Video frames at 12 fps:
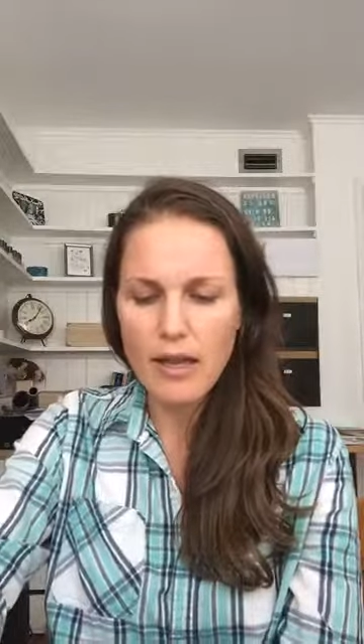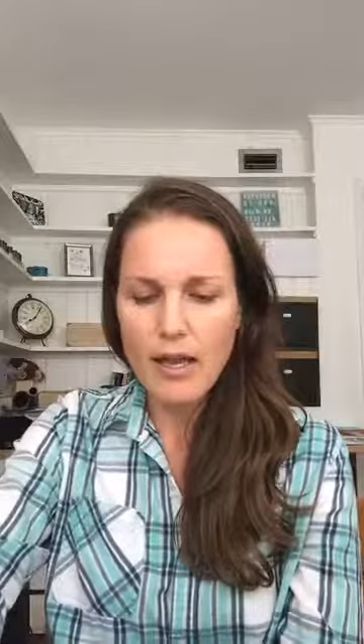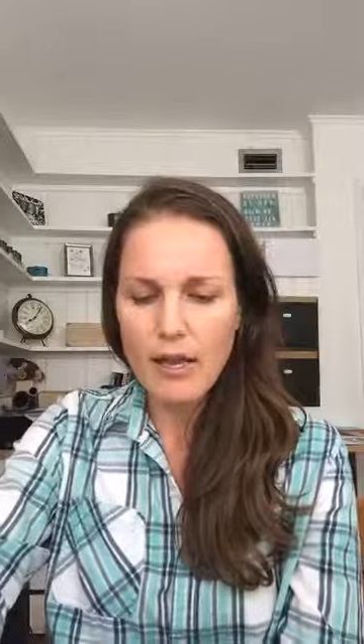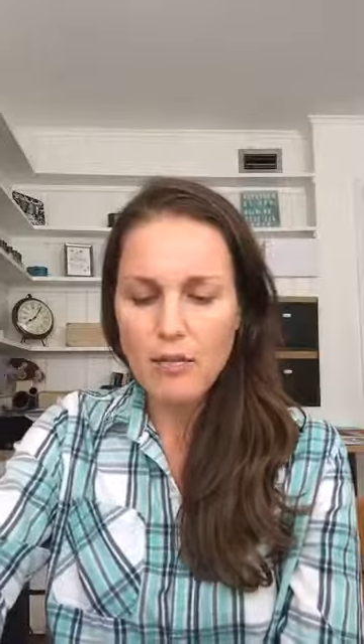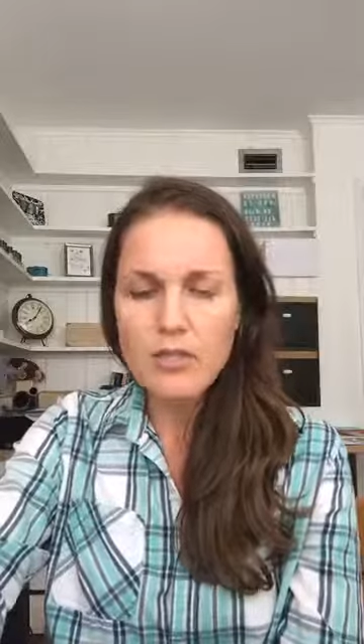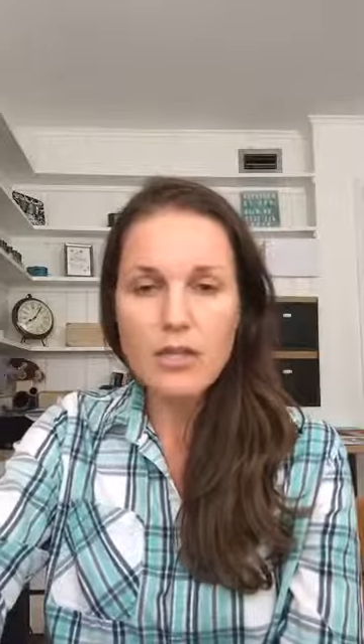
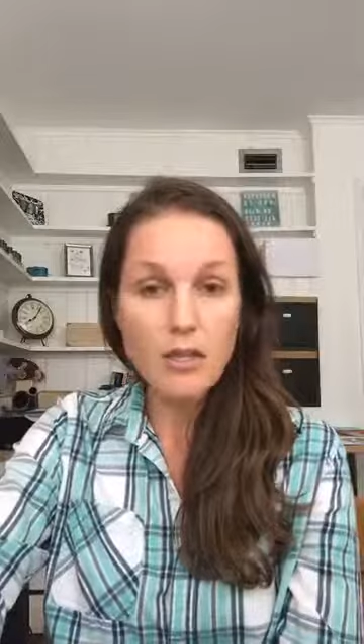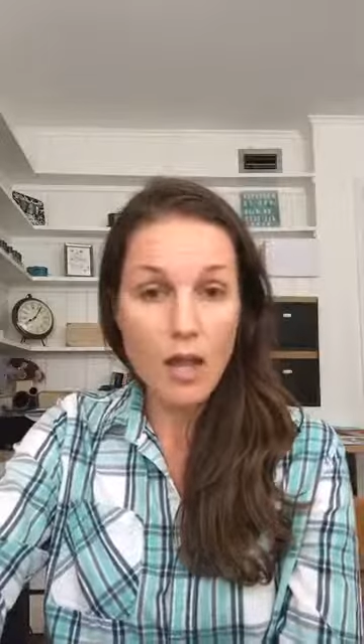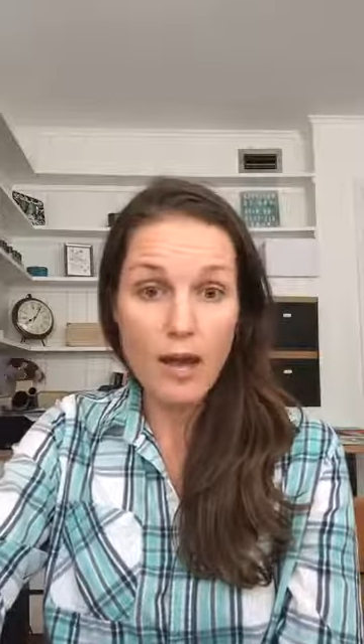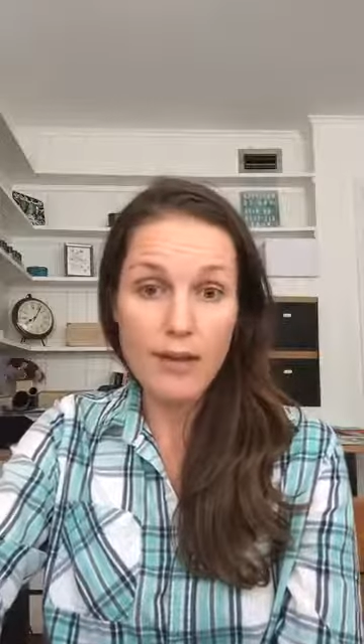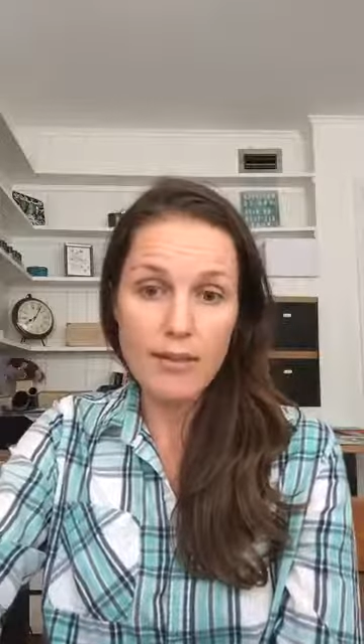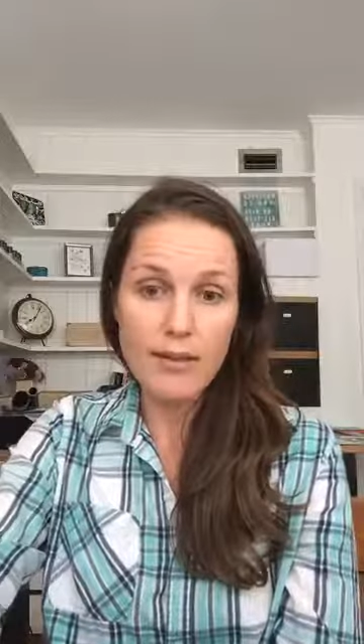it was a
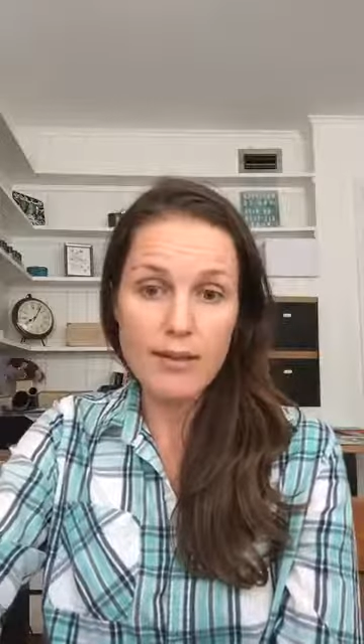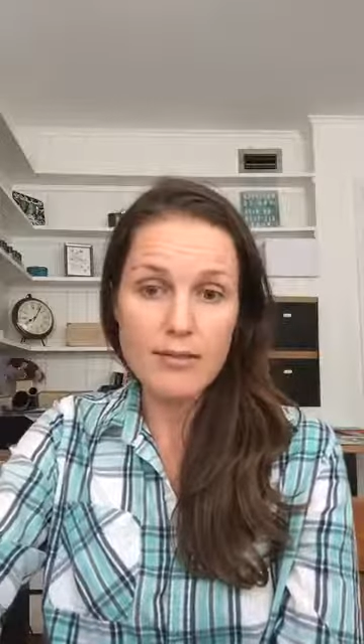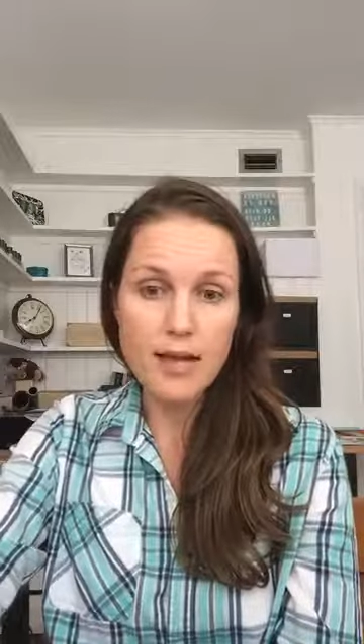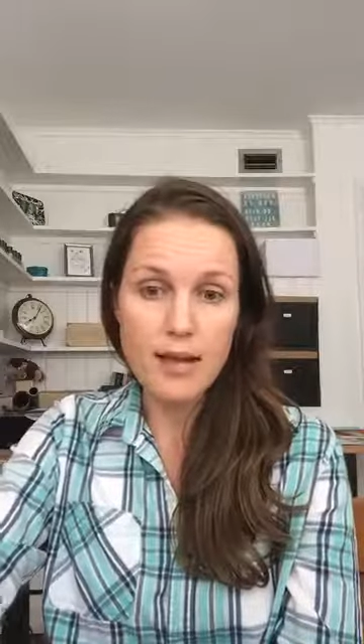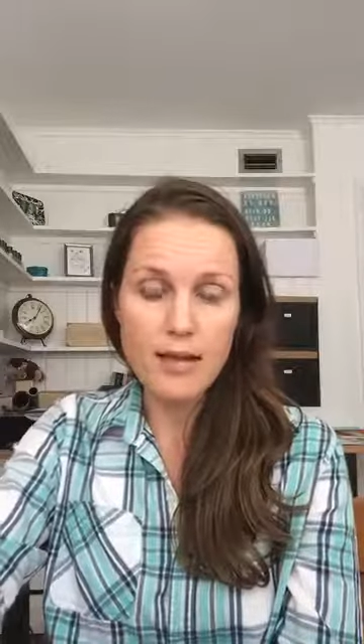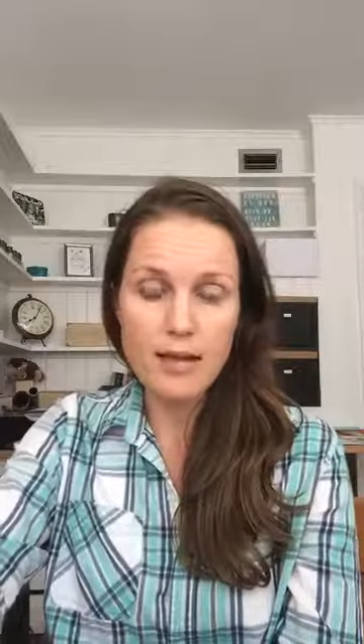lot of things
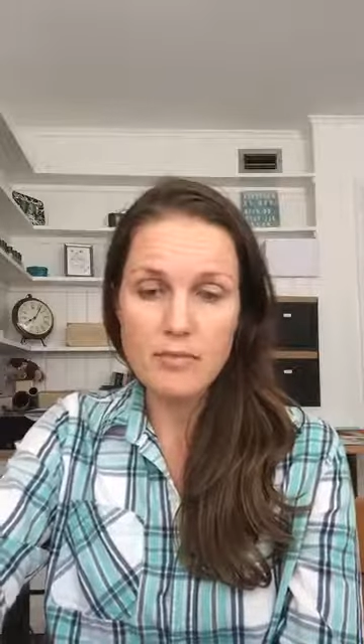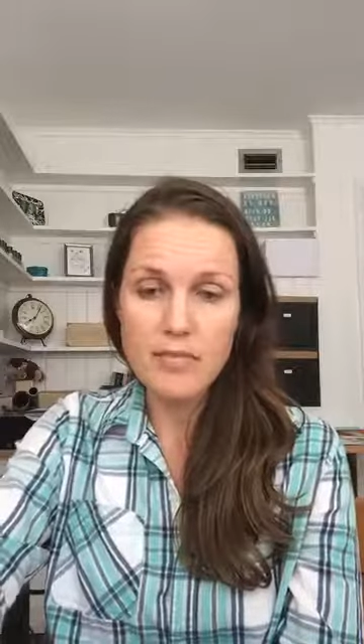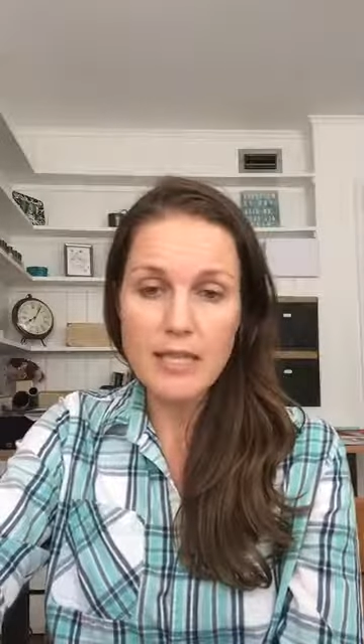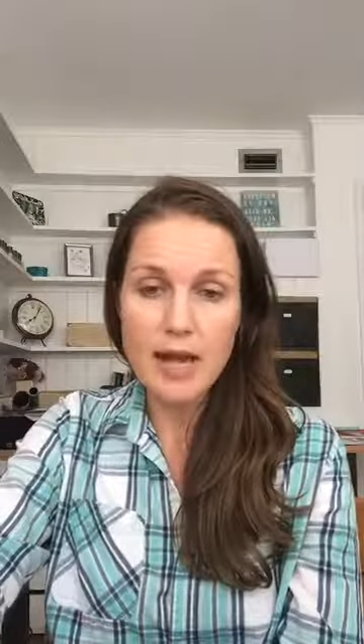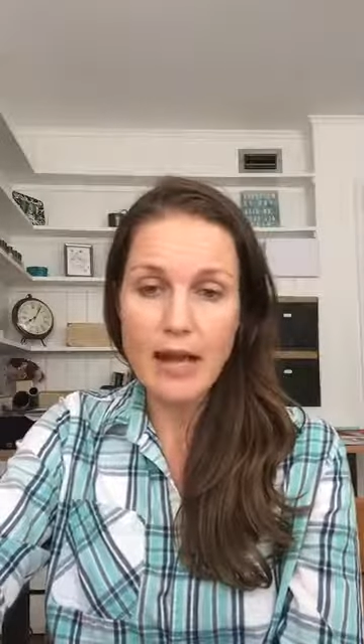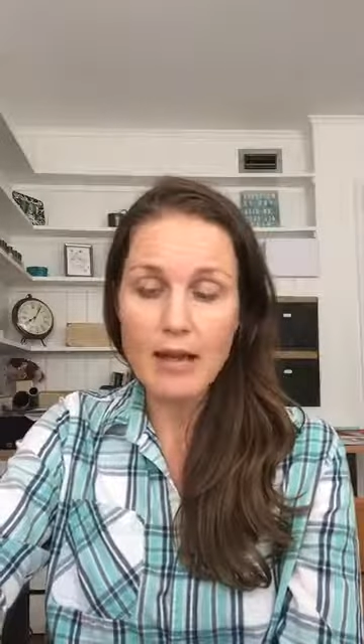adding up to
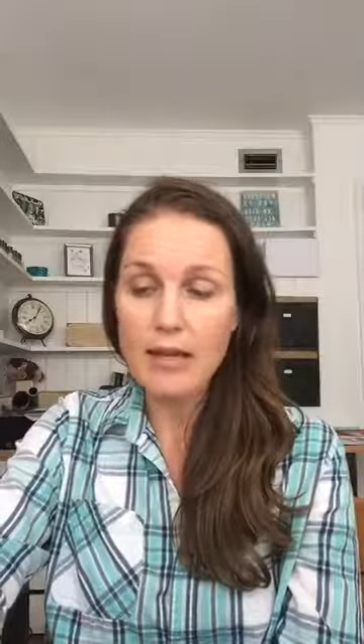that,